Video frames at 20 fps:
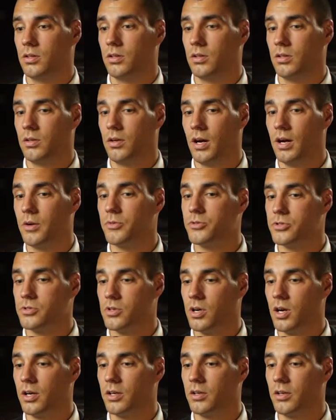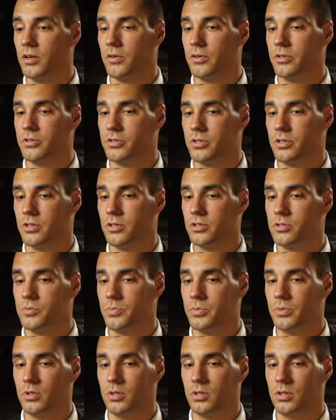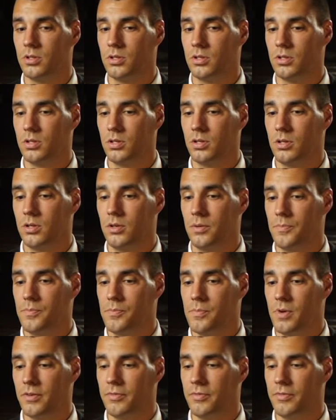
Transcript: I was trying to go to church, but I